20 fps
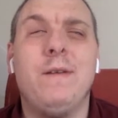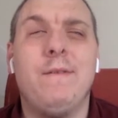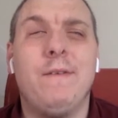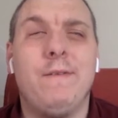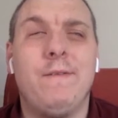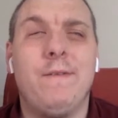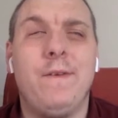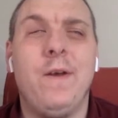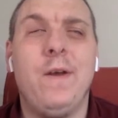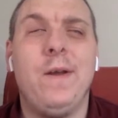over
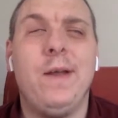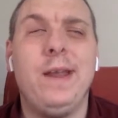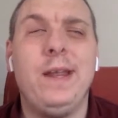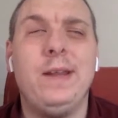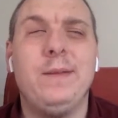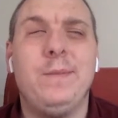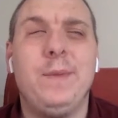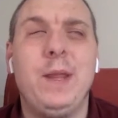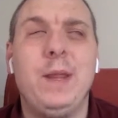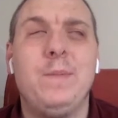
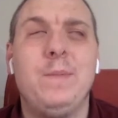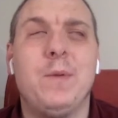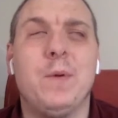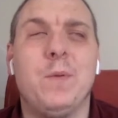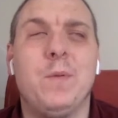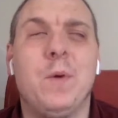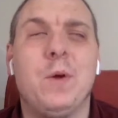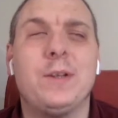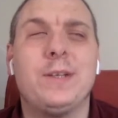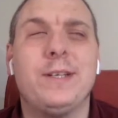13 people
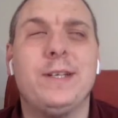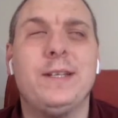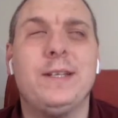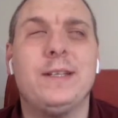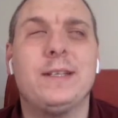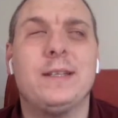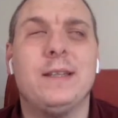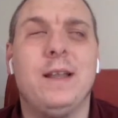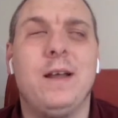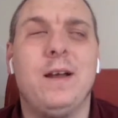watching
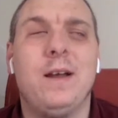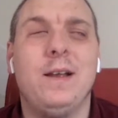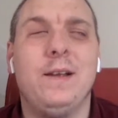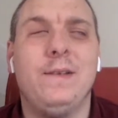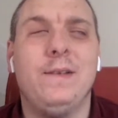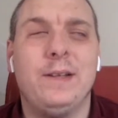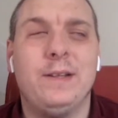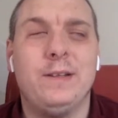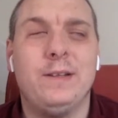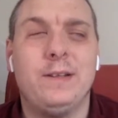this
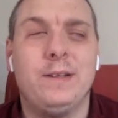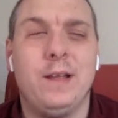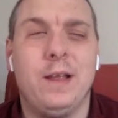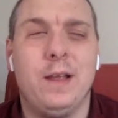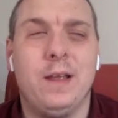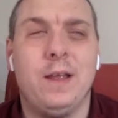live in